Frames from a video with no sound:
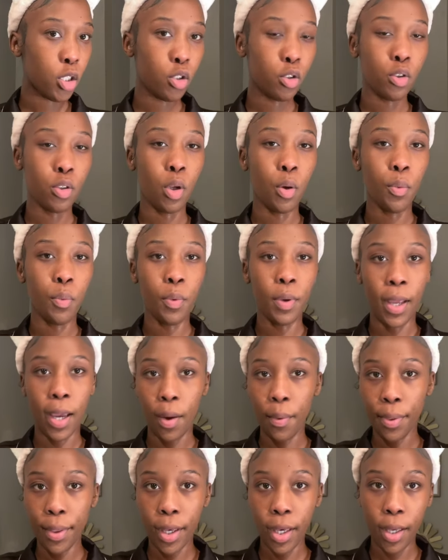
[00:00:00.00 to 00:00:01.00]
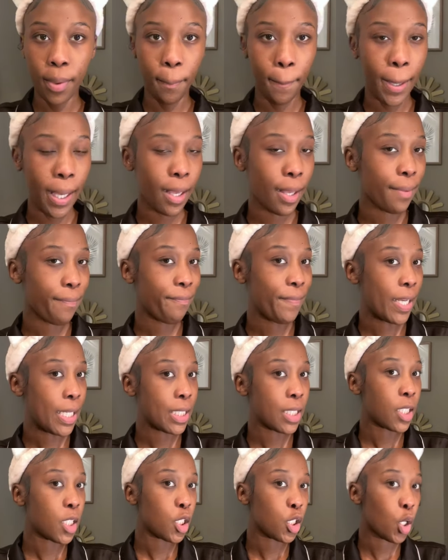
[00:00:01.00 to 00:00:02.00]
so now that my
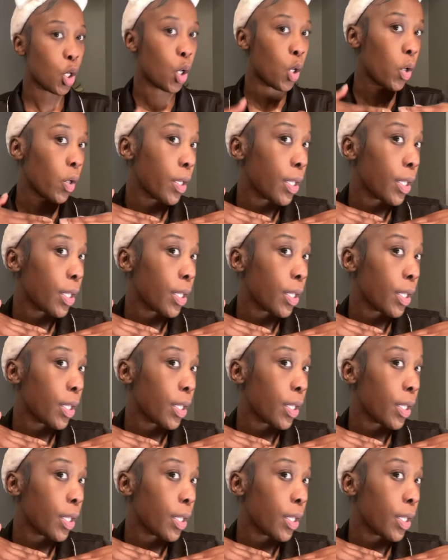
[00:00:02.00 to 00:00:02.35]
face is all